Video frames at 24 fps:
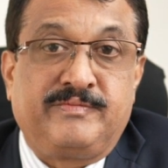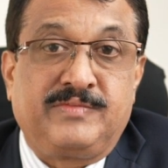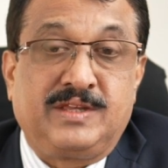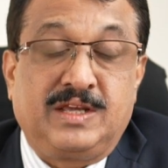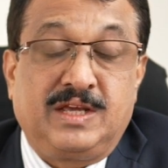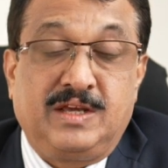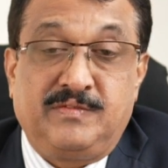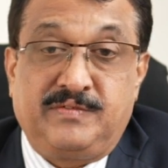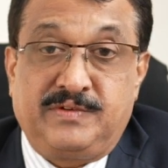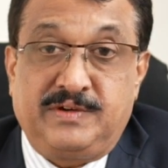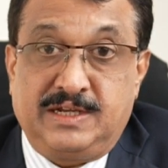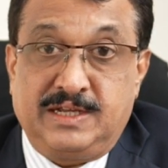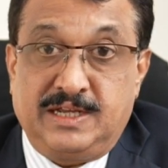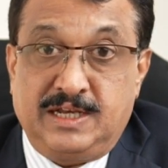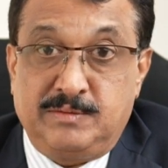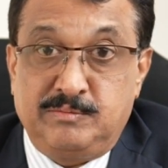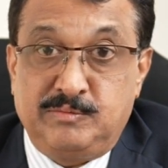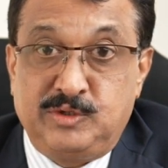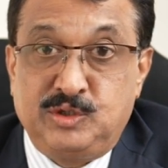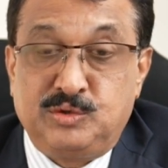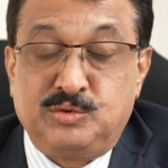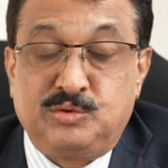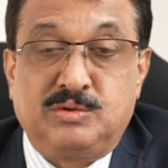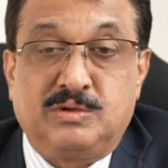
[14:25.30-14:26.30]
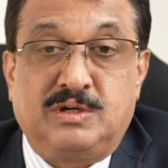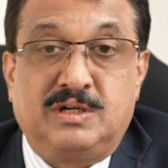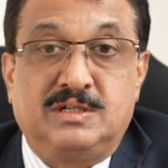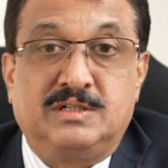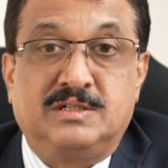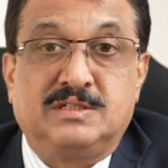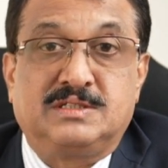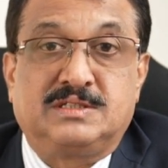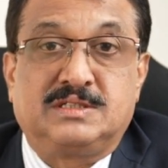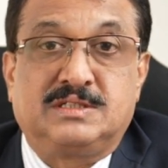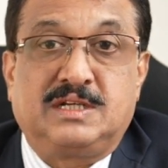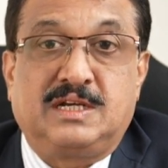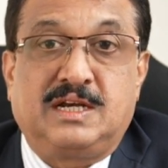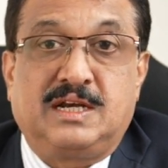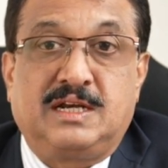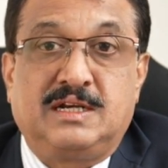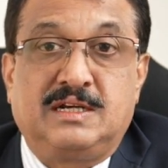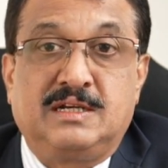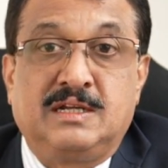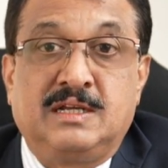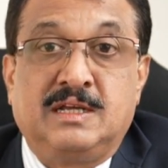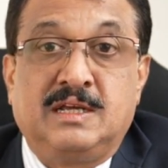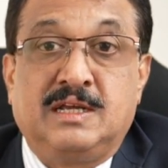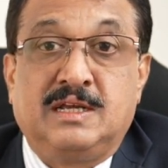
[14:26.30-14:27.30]
If it helped you to
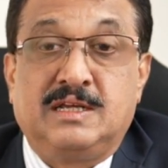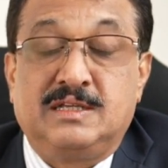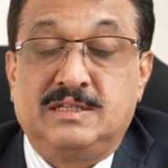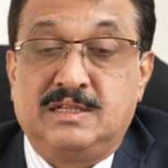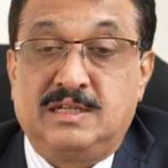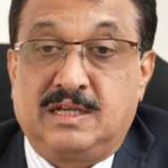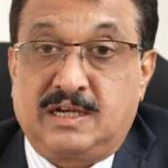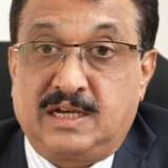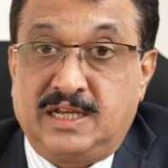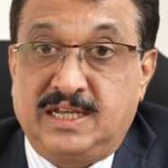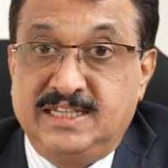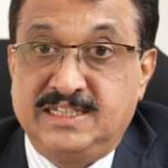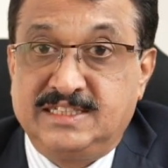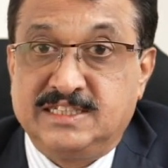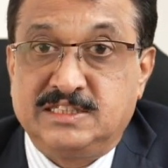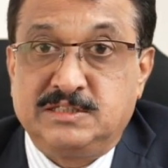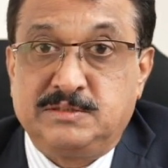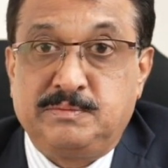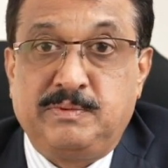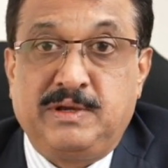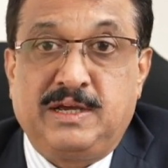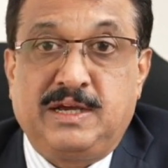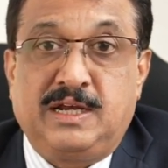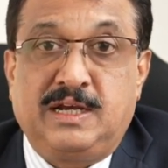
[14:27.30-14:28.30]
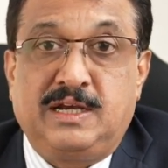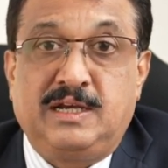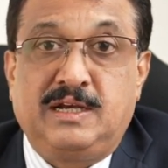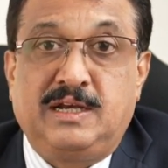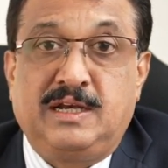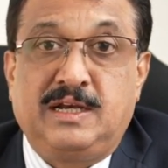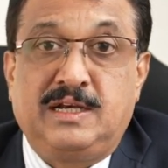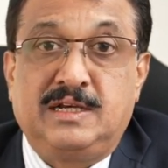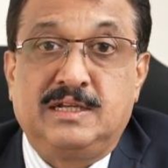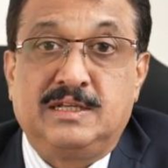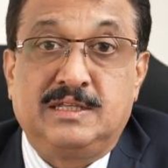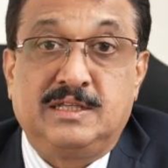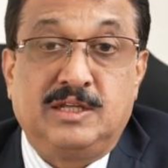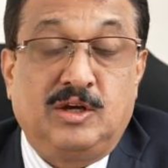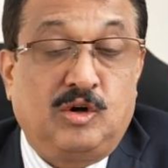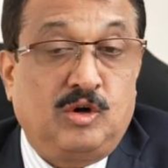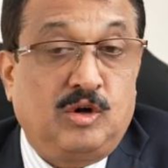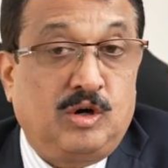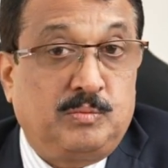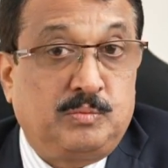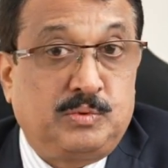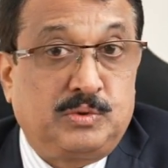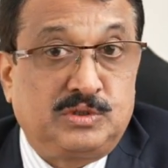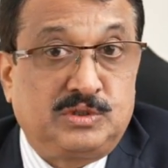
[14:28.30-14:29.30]
understand, the reasons behind it, the
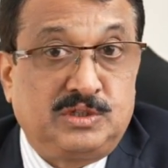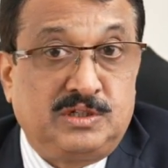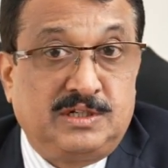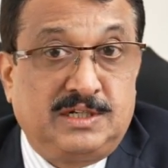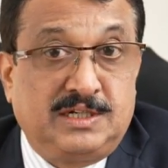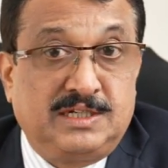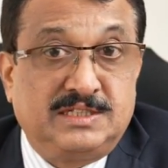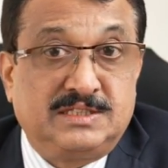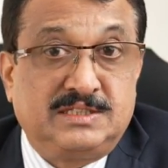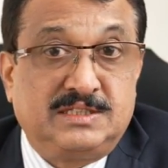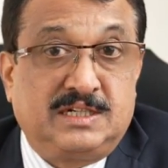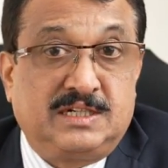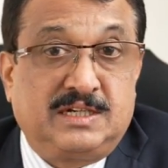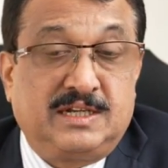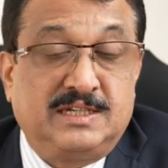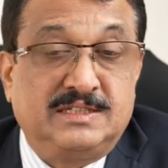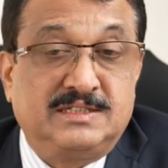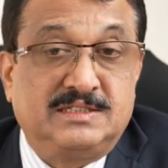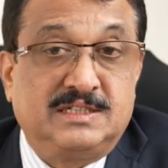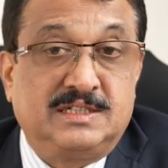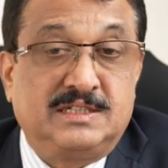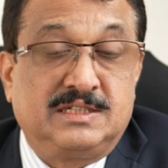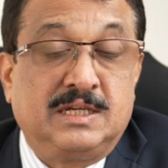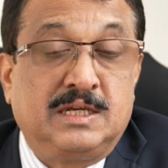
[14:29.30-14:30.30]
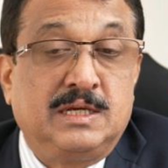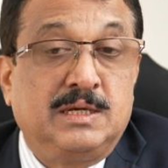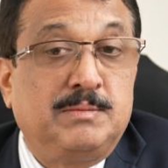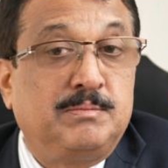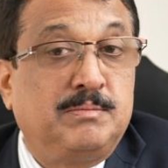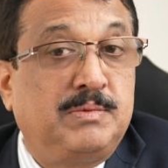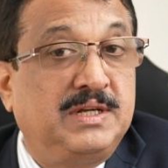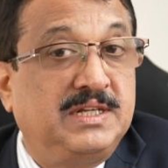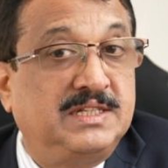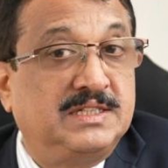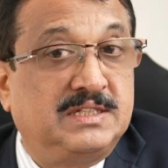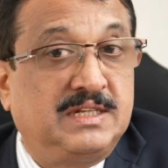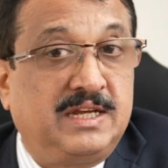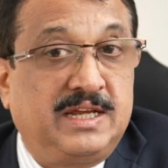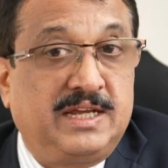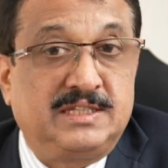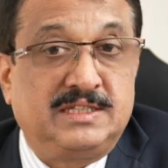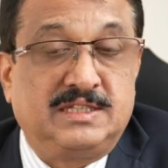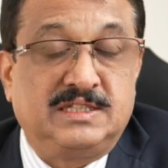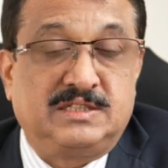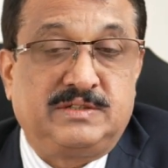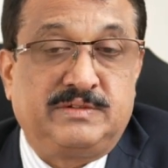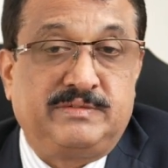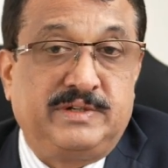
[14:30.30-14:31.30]
opportunities that exist, please like
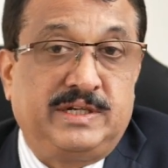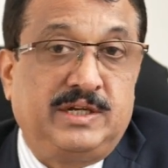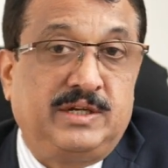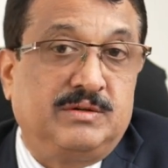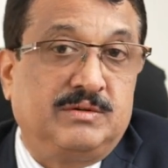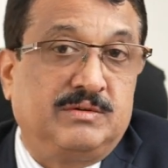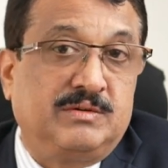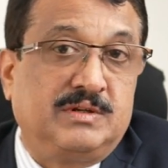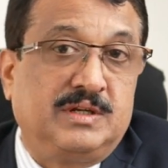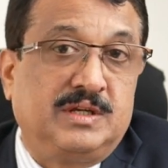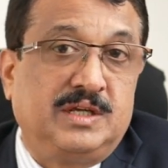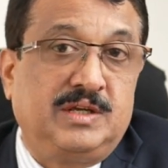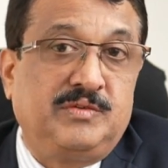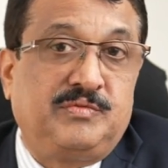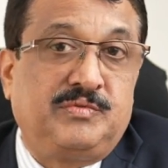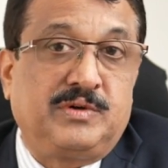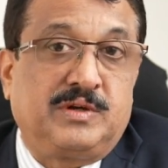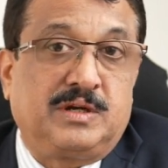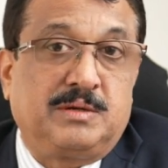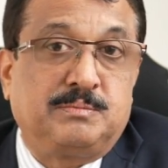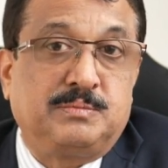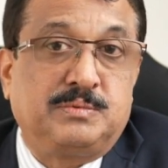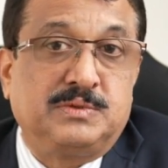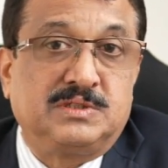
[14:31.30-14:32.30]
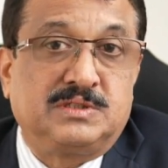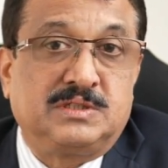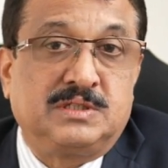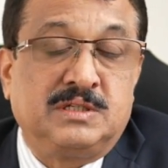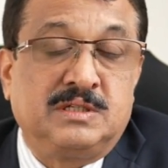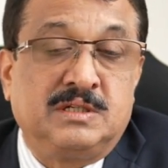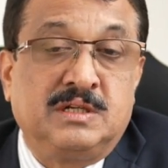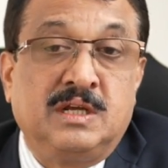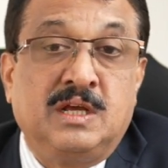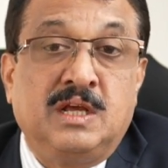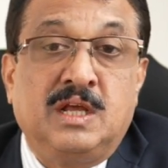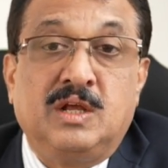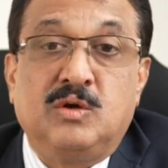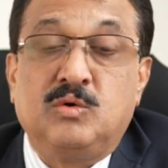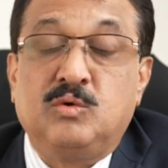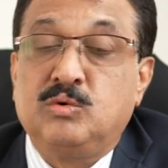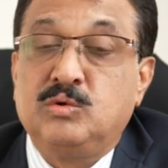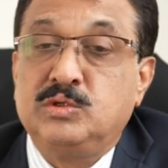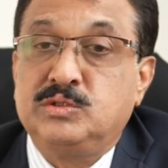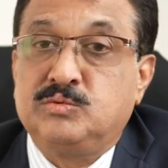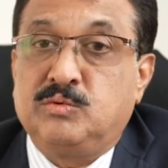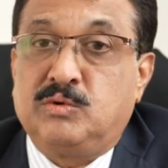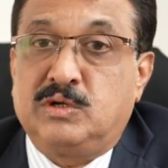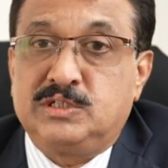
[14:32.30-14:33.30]
this video. If you are a person
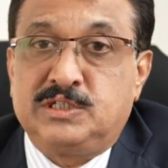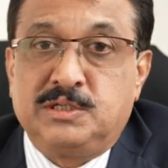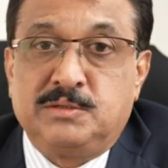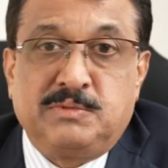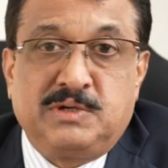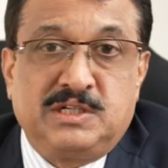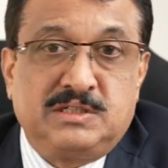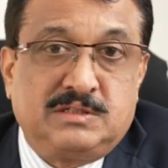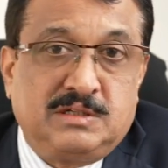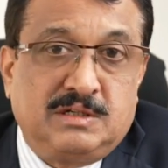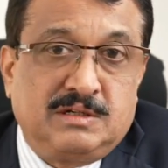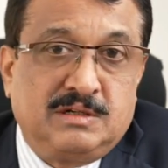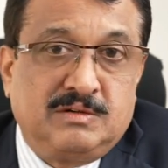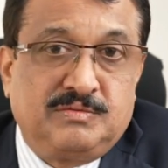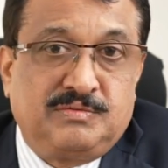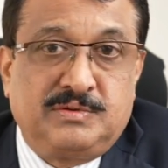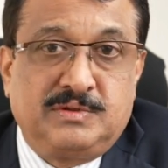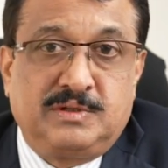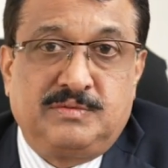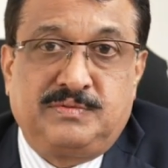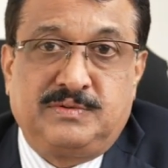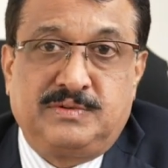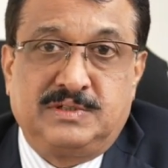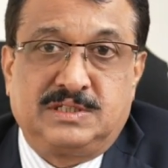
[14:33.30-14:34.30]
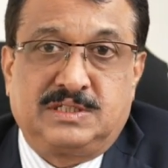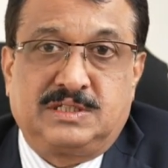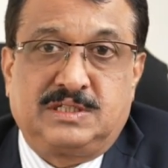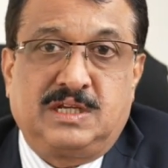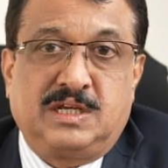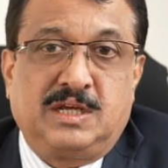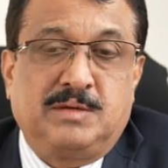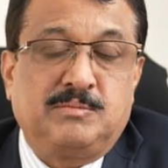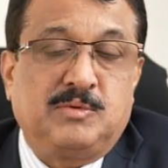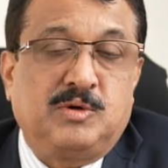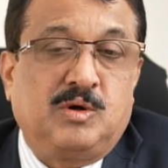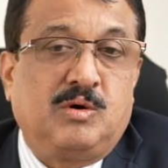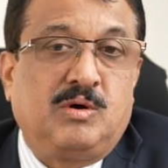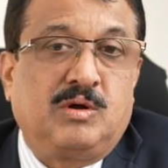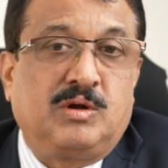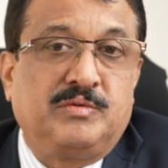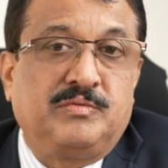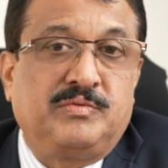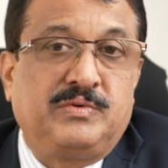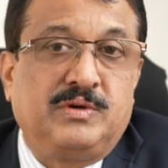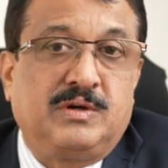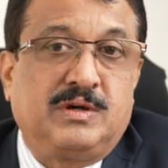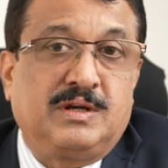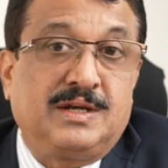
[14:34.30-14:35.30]
who is watching my channel for the first time, or
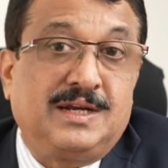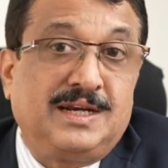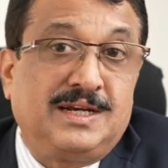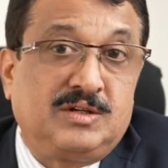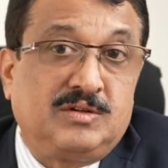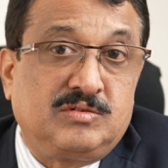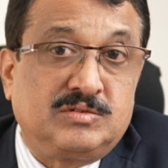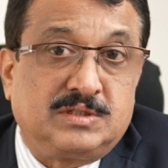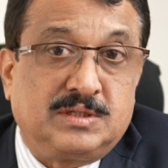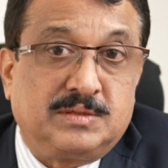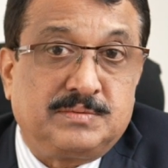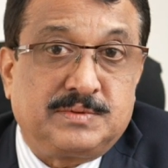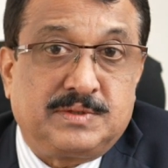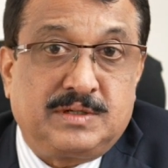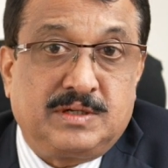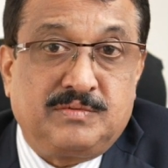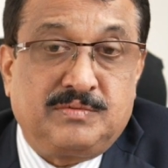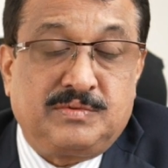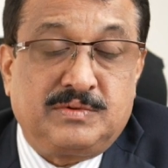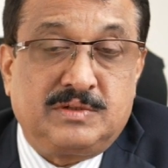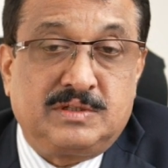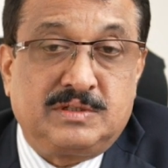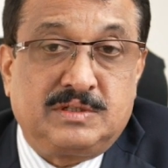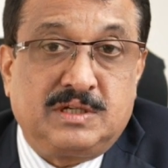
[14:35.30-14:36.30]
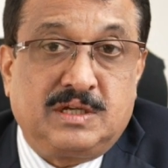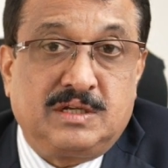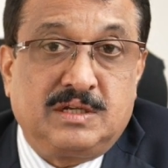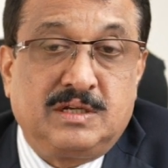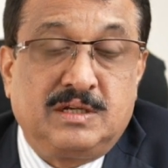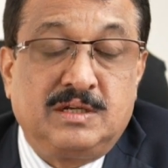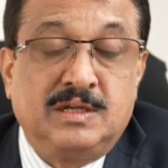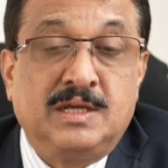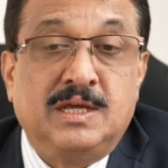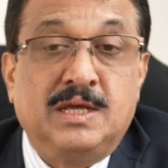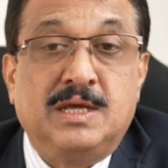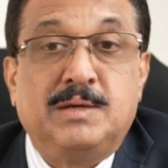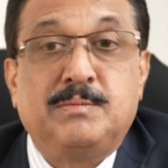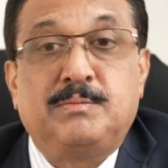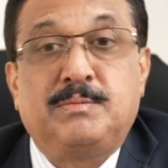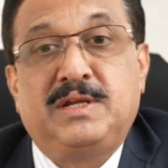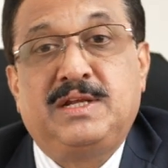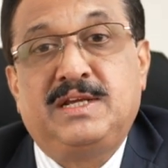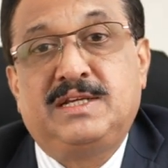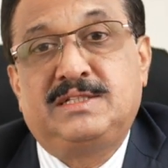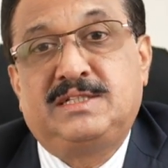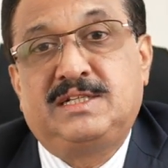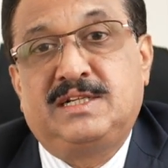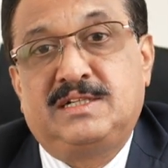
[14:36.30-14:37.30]
if you are yet to subscribe for the channel,
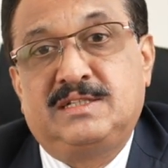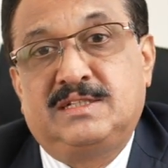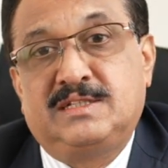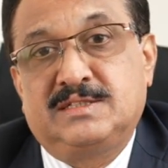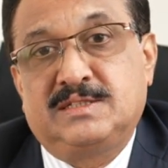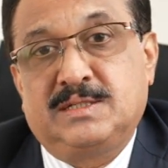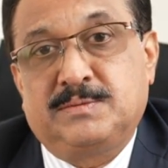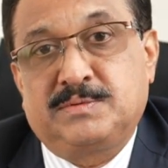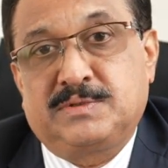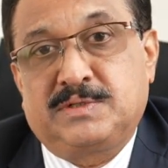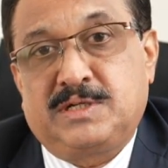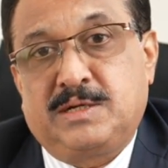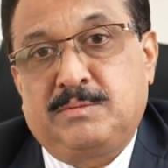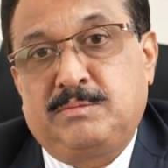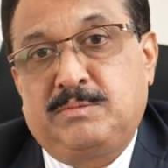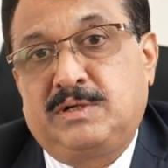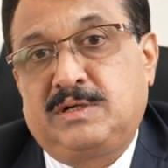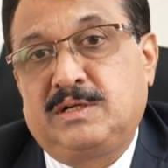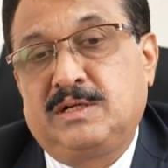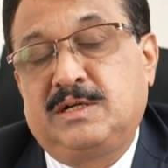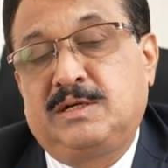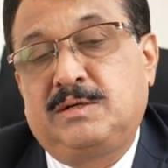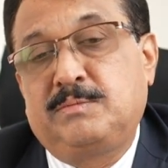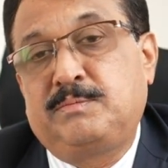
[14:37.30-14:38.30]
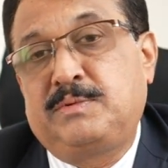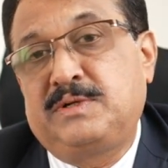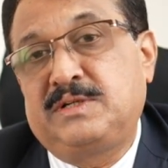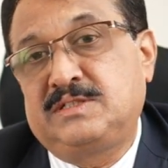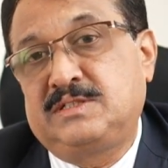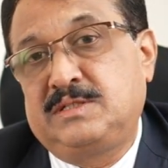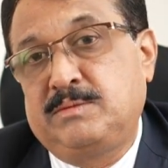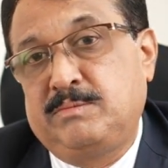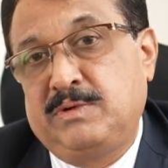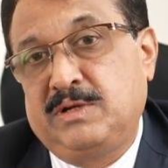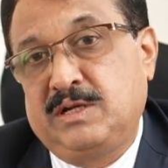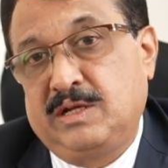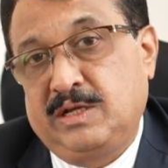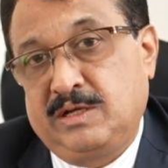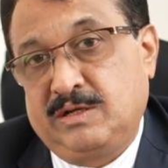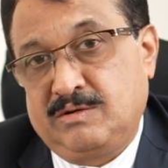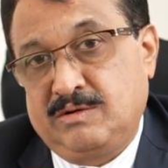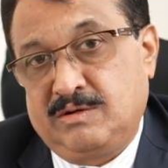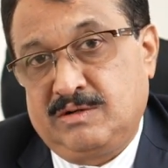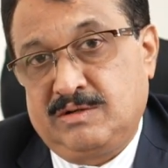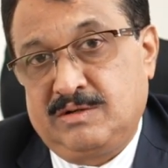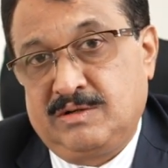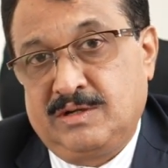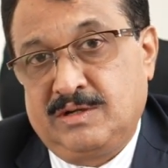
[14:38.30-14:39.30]
please hit the subscribe button and press the bell
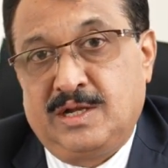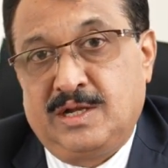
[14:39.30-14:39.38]
icon.